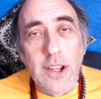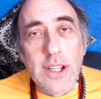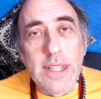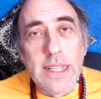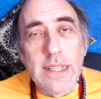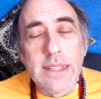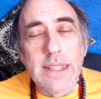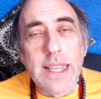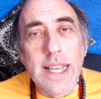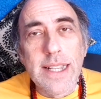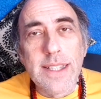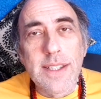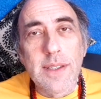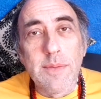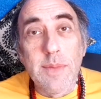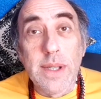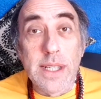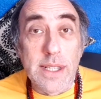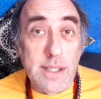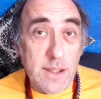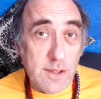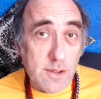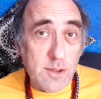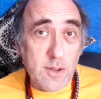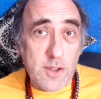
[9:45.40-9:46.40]

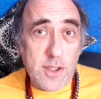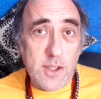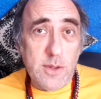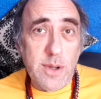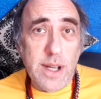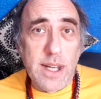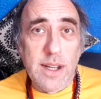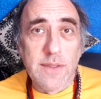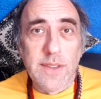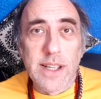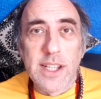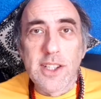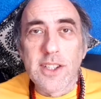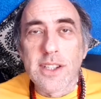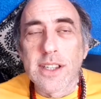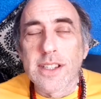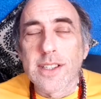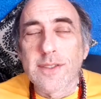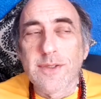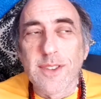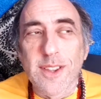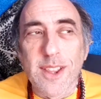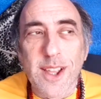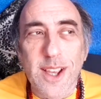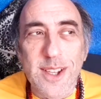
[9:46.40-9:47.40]
centimeters or 12 inches
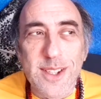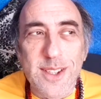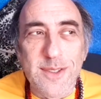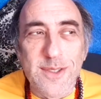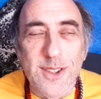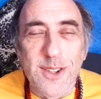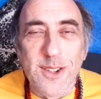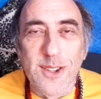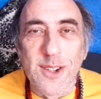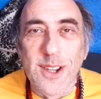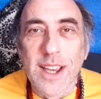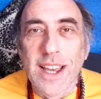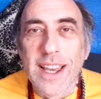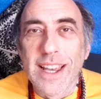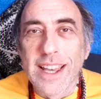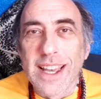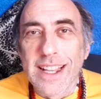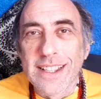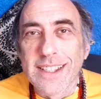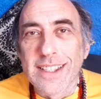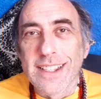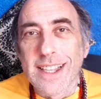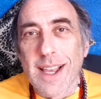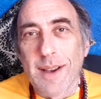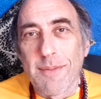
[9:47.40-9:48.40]
for those of you
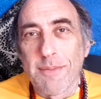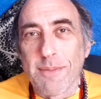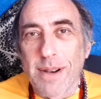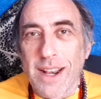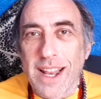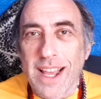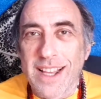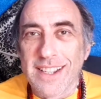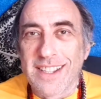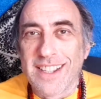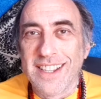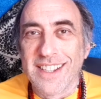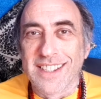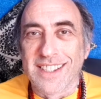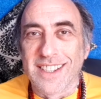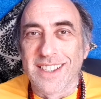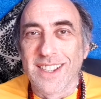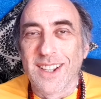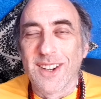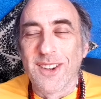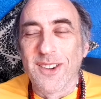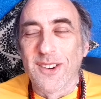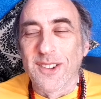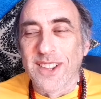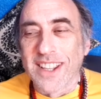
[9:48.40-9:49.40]
in some places in
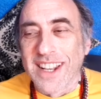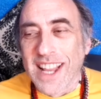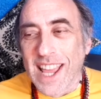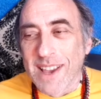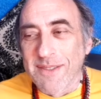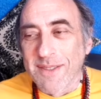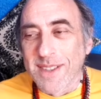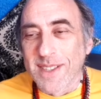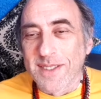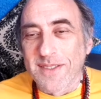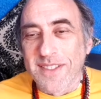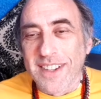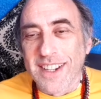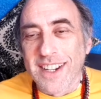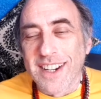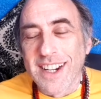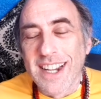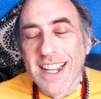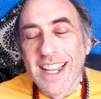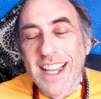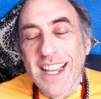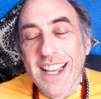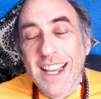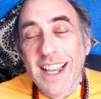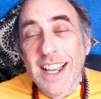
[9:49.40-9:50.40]
the northern hemisphere,
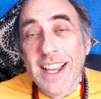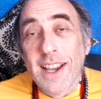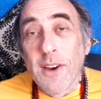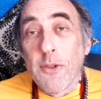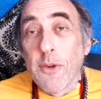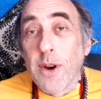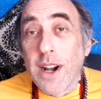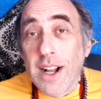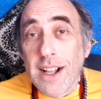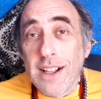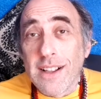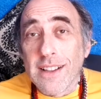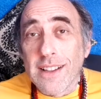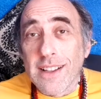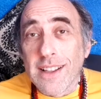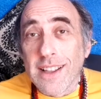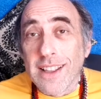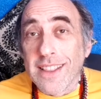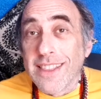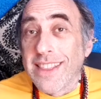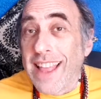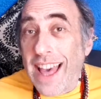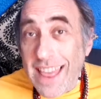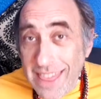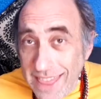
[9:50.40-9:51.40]
well,
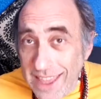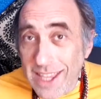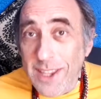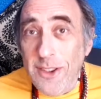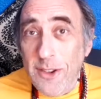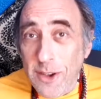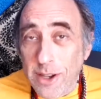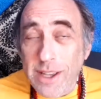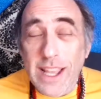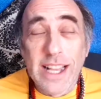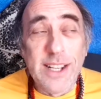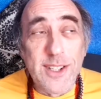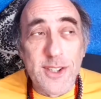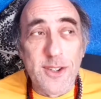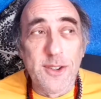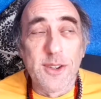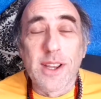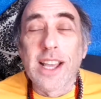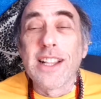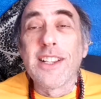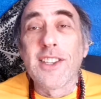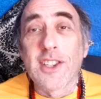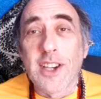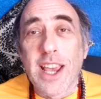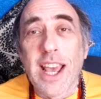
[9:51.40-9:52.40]
nothing you can do
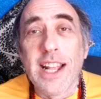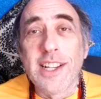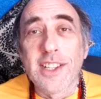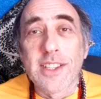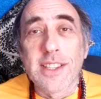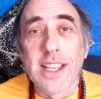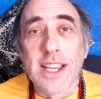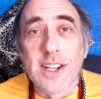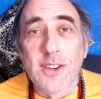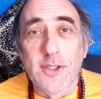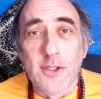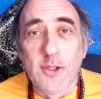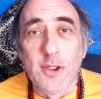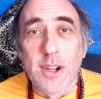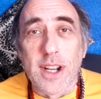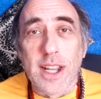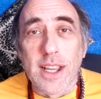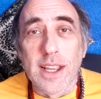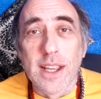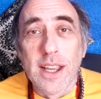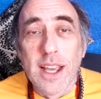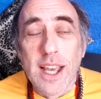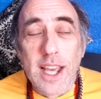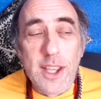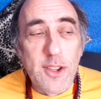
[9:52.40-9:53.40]
can change that ruler.
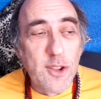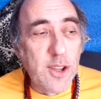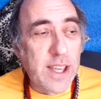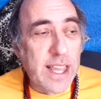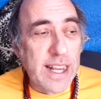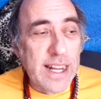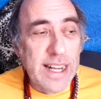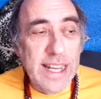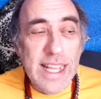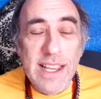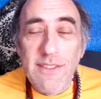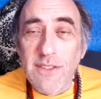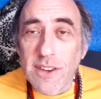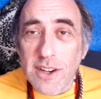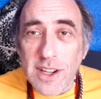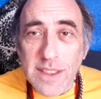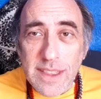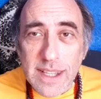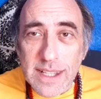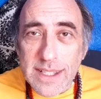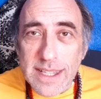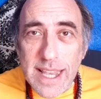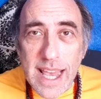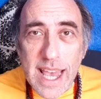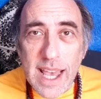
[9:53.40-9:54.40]
You can leave it on
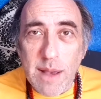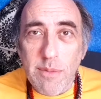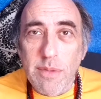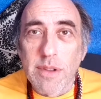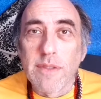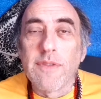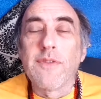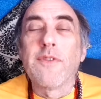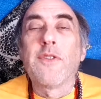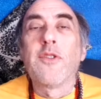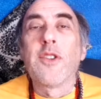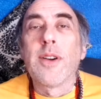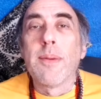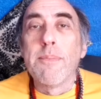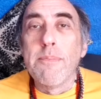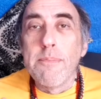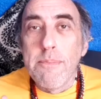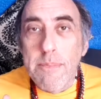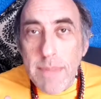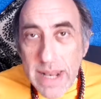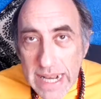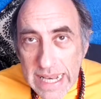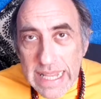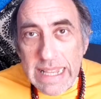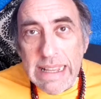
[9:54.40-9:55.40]
the table for
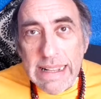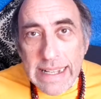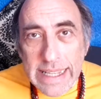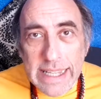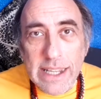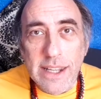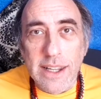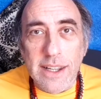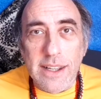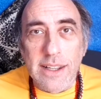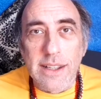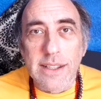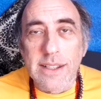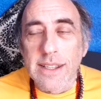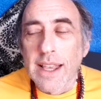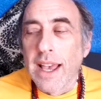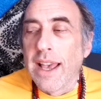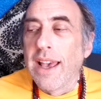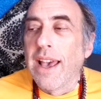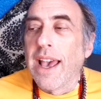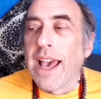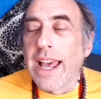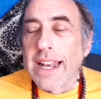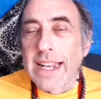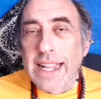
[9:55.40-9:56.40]
1,000,000 years
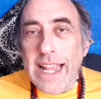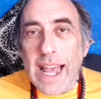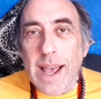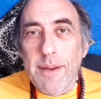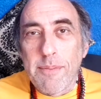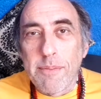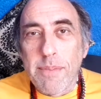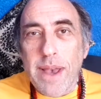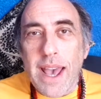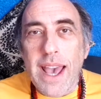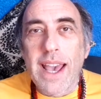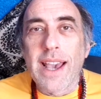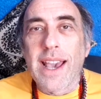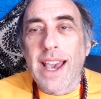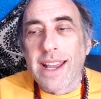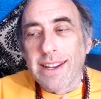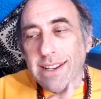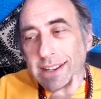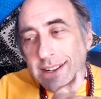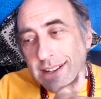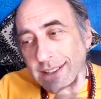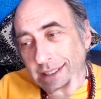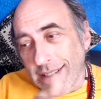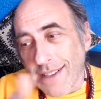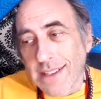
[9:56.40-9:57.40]
and come back and
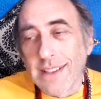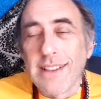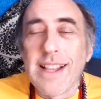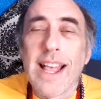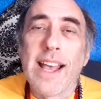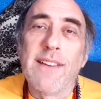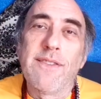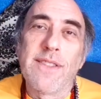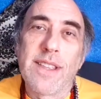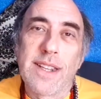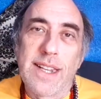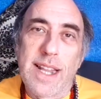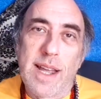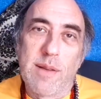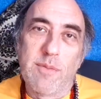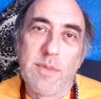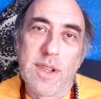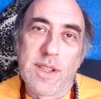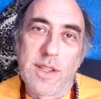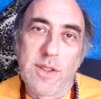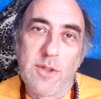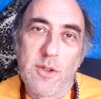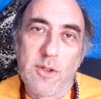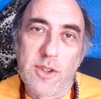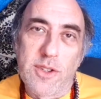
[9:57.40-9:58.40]
it'll still have the
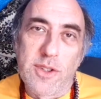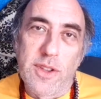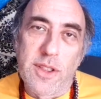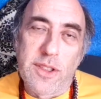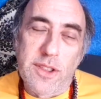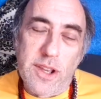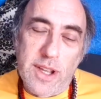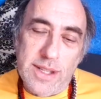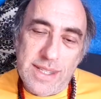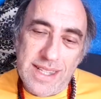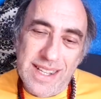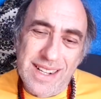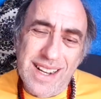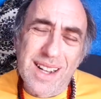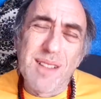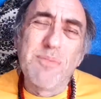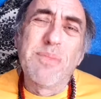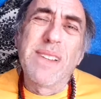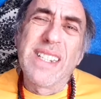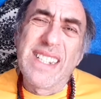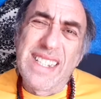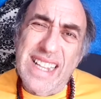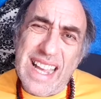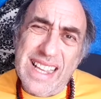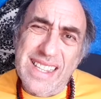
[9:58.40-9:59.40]
numbers 0 to 30, a little
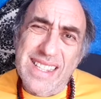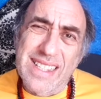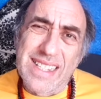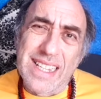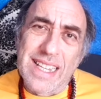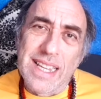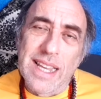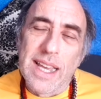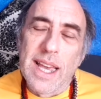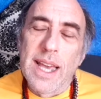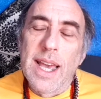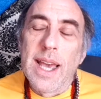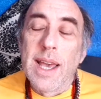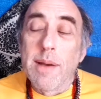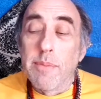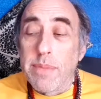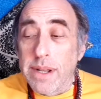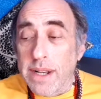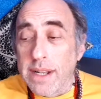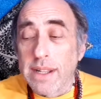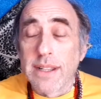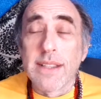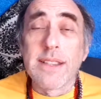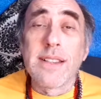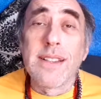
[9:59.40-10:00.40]
bit dusty. but
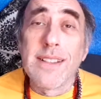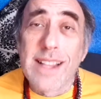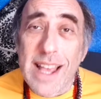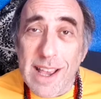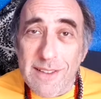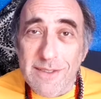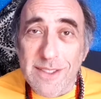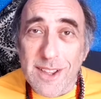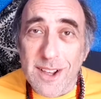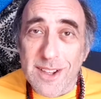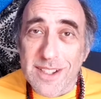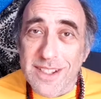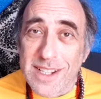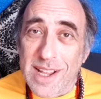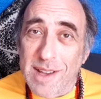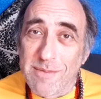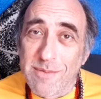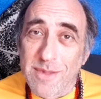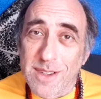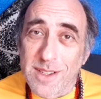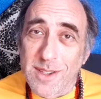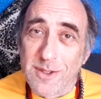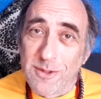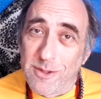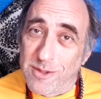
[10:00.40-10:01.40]
it'll still have those
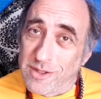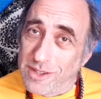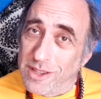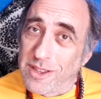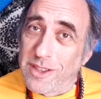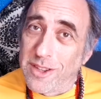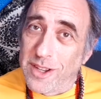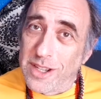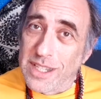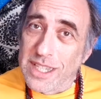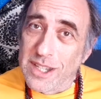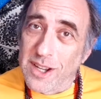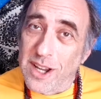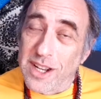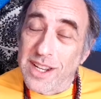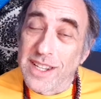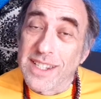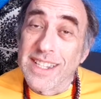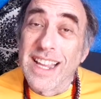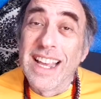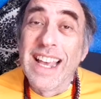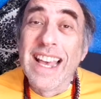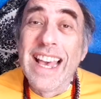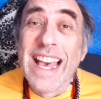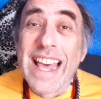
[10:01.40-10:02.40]
numbers 0 to 30 on it.
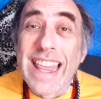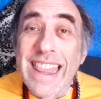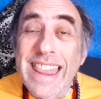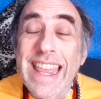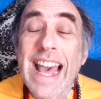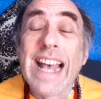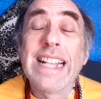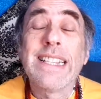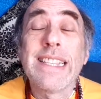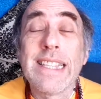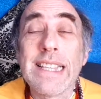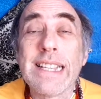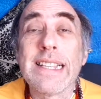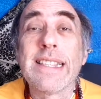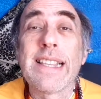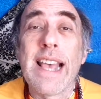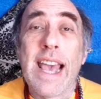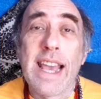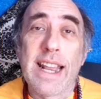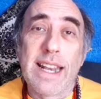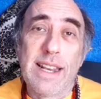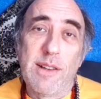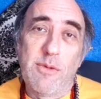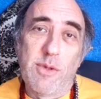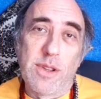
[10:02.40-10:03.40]
That's
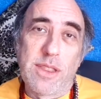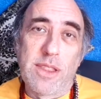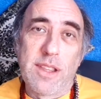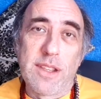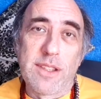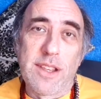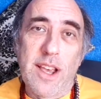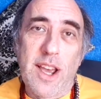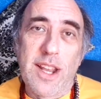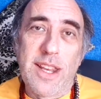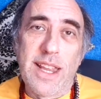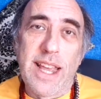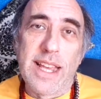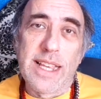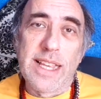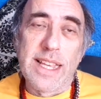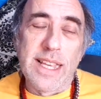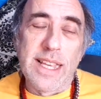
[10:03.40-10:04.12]
exactly what the zodiac